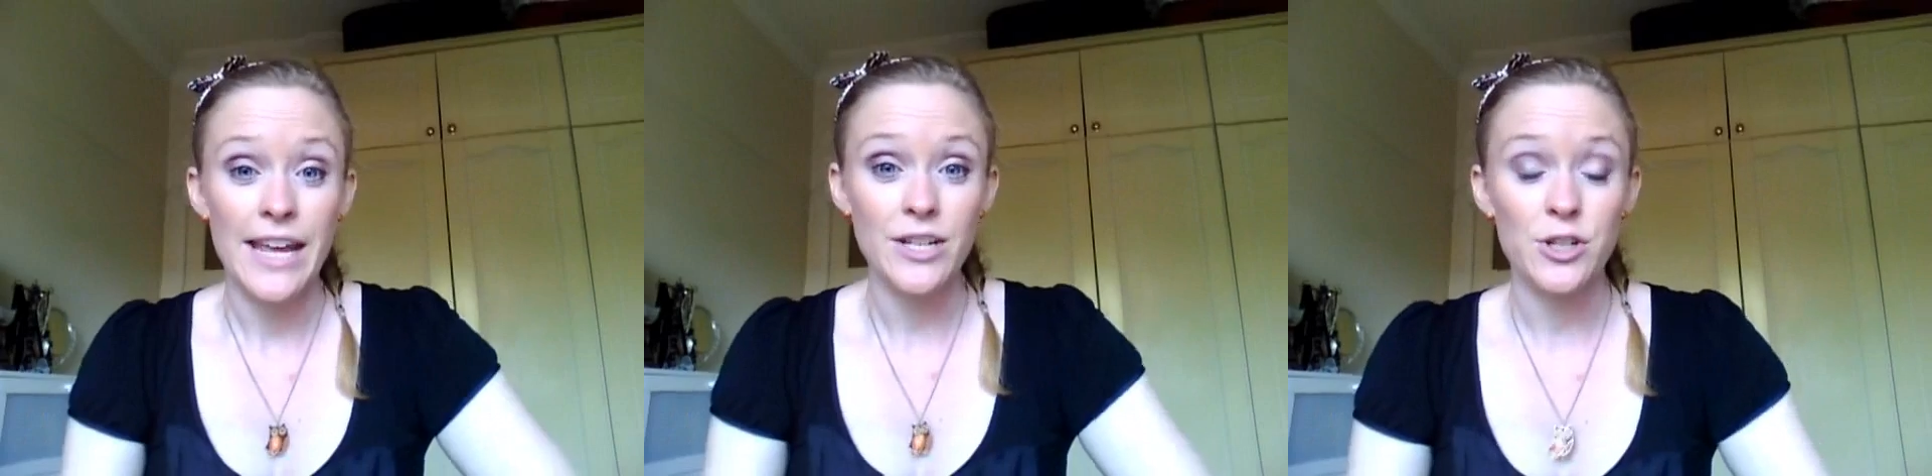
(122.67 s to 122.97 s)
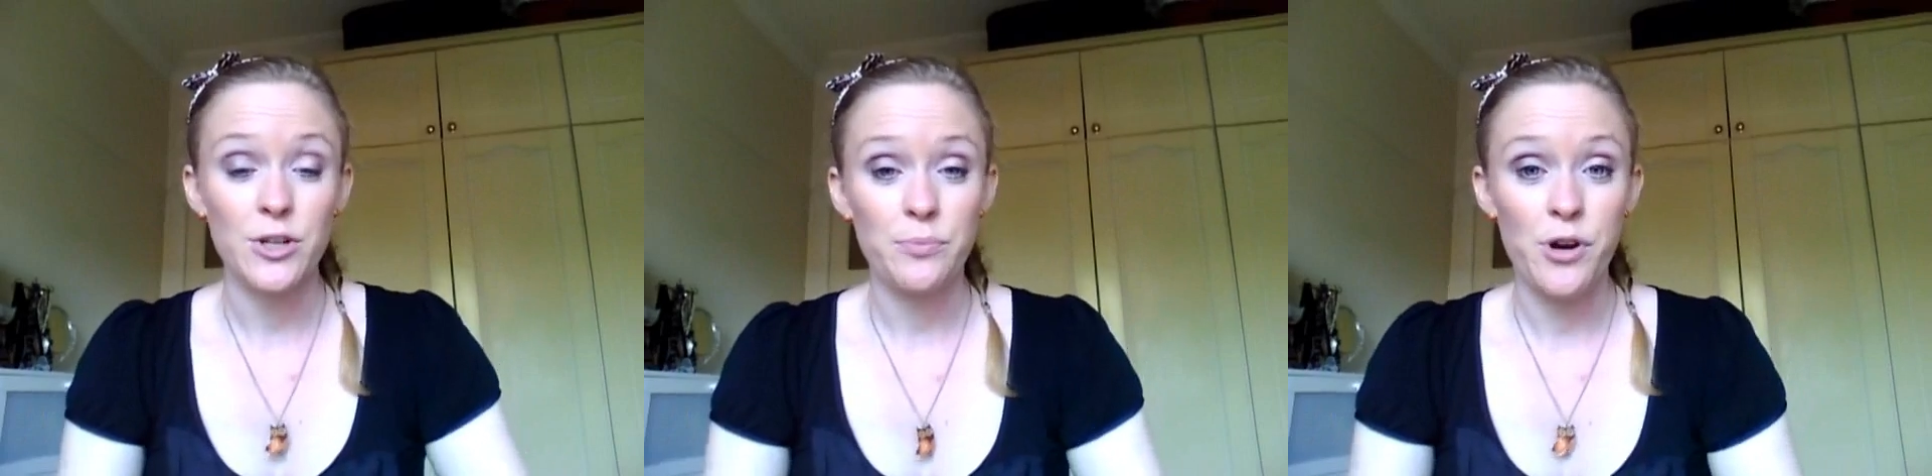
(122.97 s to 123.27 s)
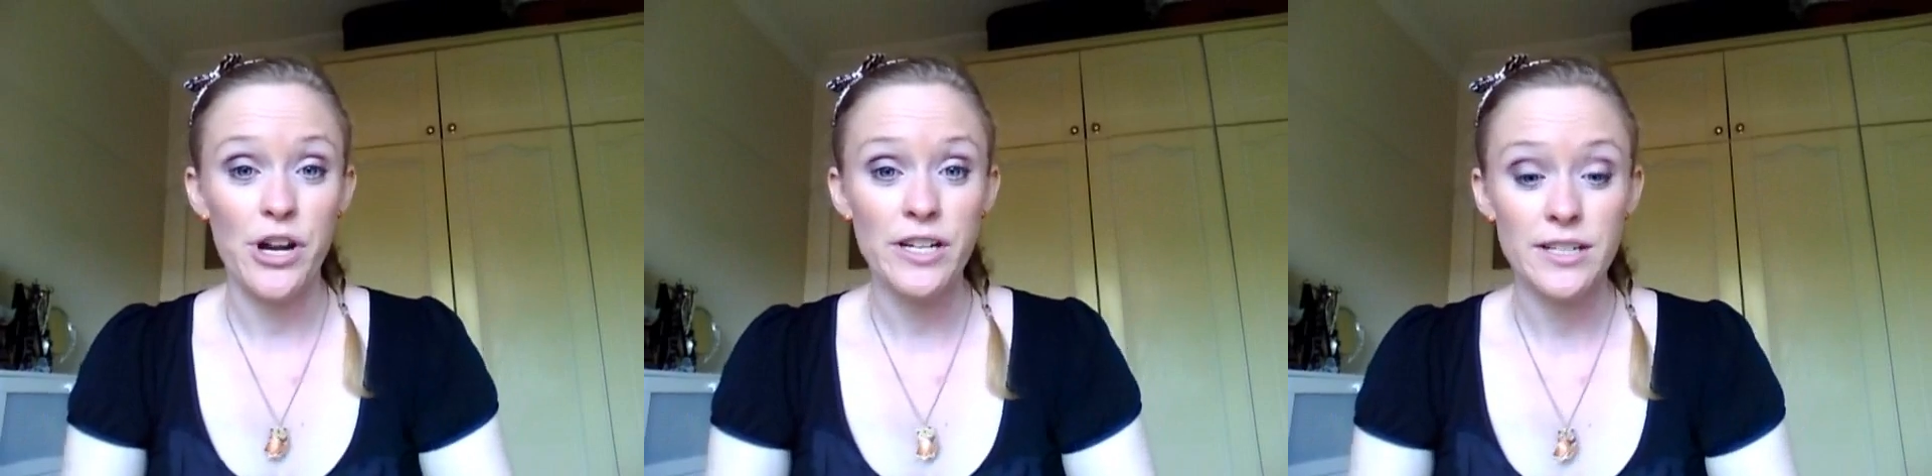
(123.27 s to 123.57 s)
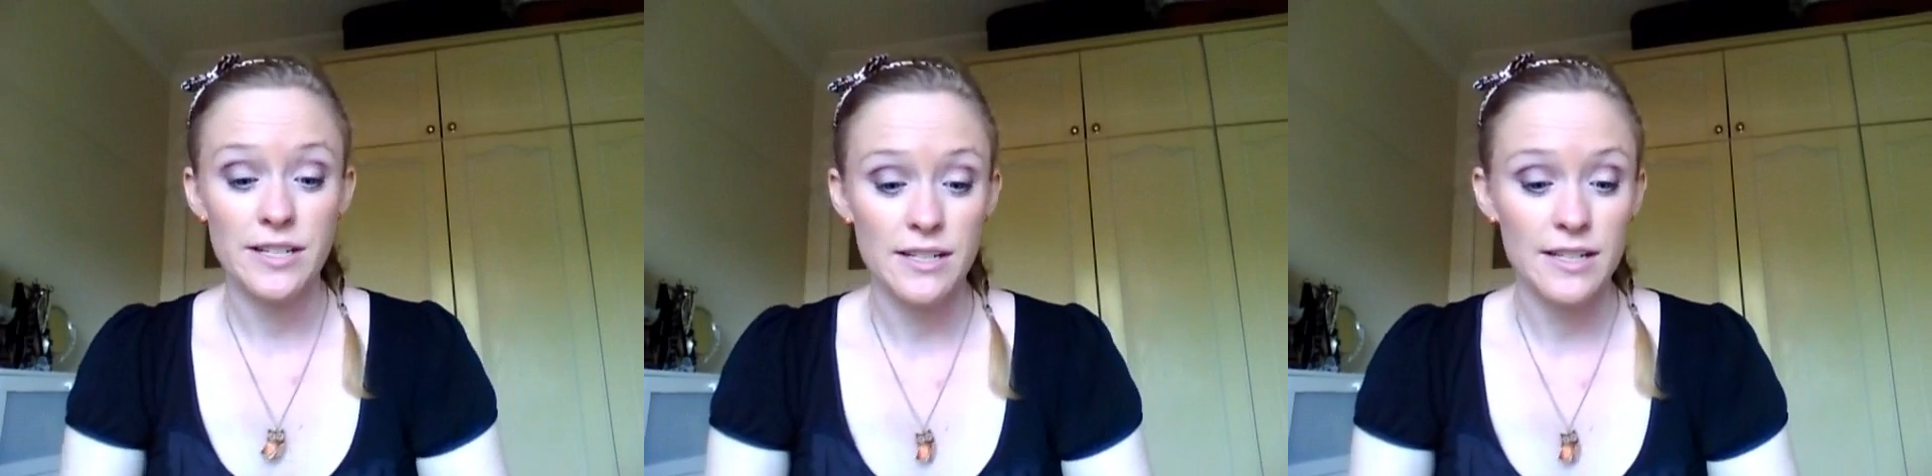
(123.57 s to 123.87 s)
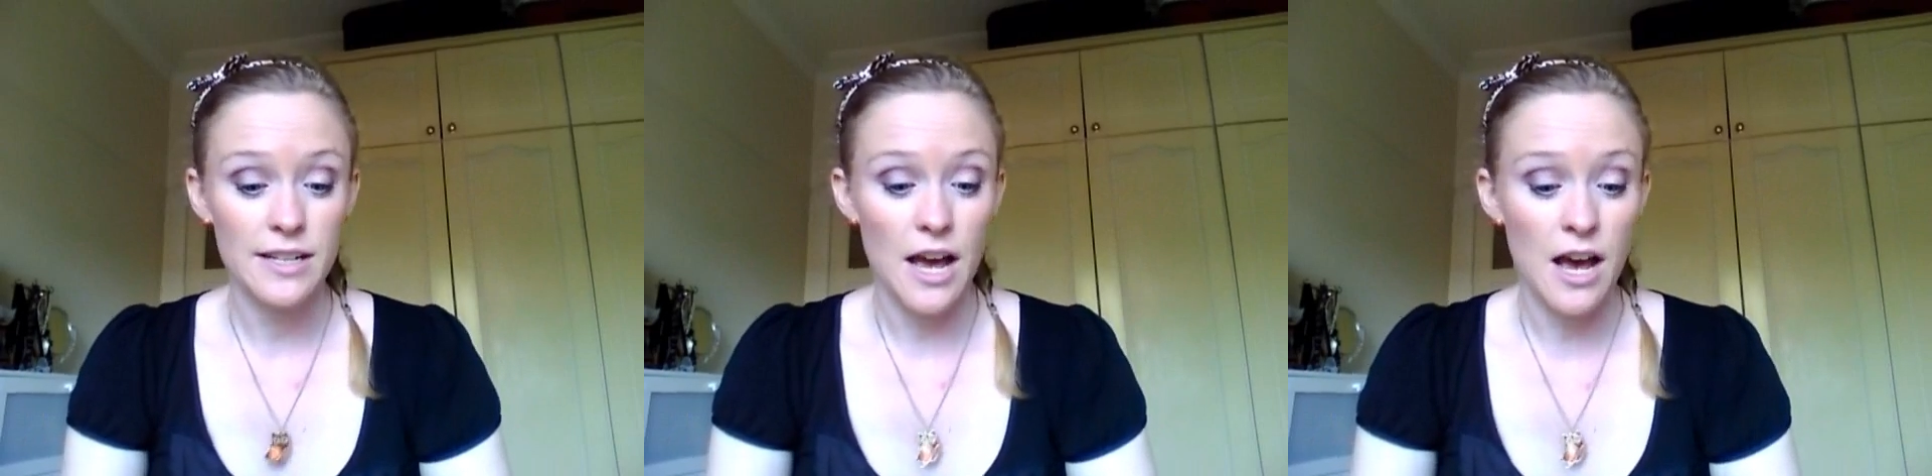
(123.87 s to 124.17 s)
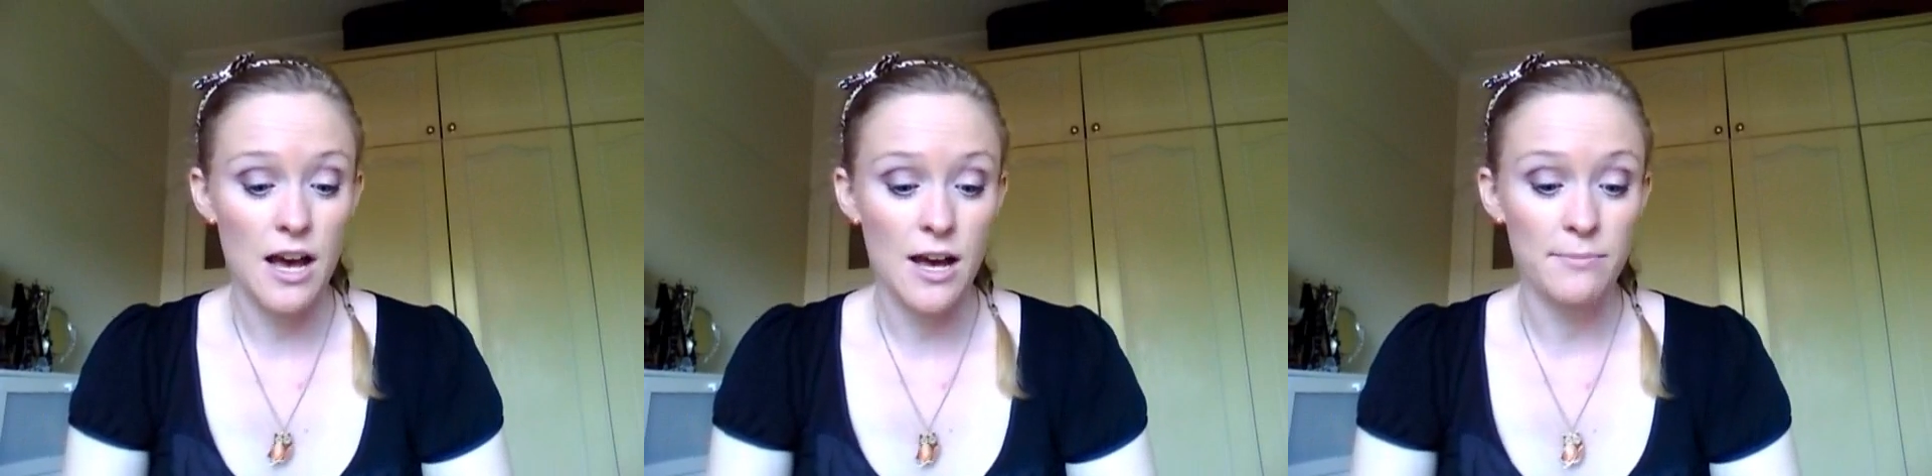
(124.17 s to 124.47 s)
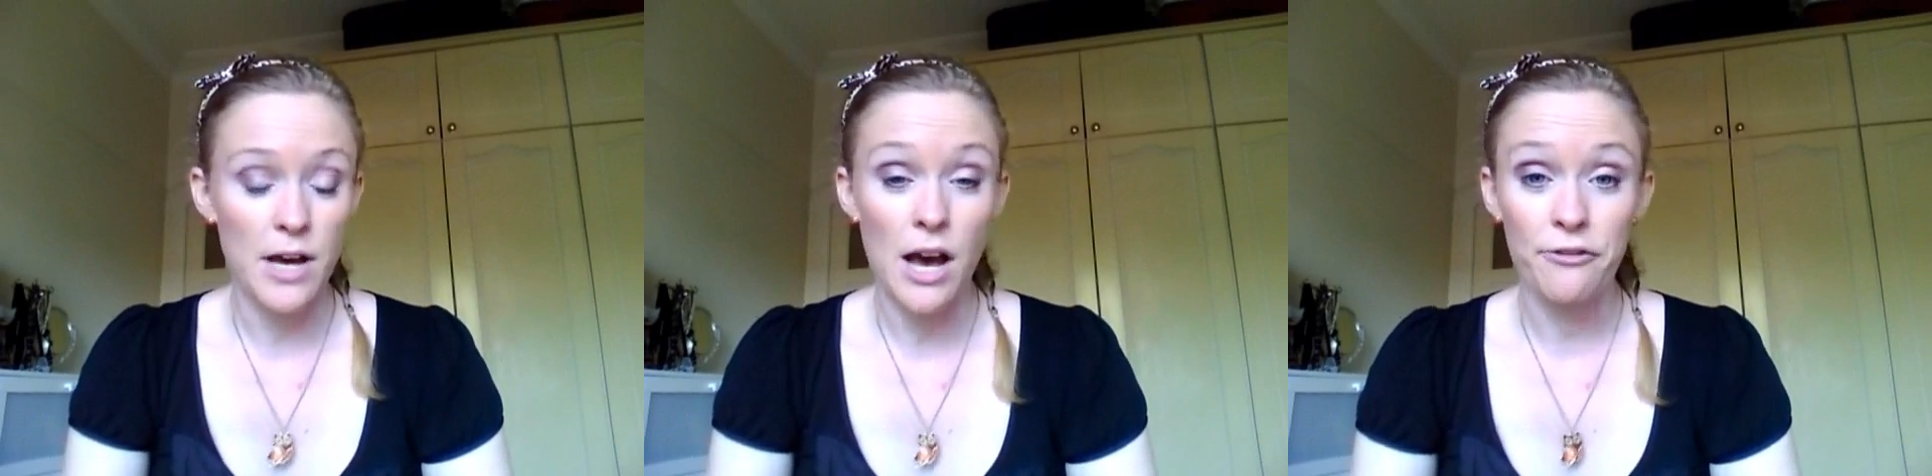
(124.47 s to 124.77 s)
next two products are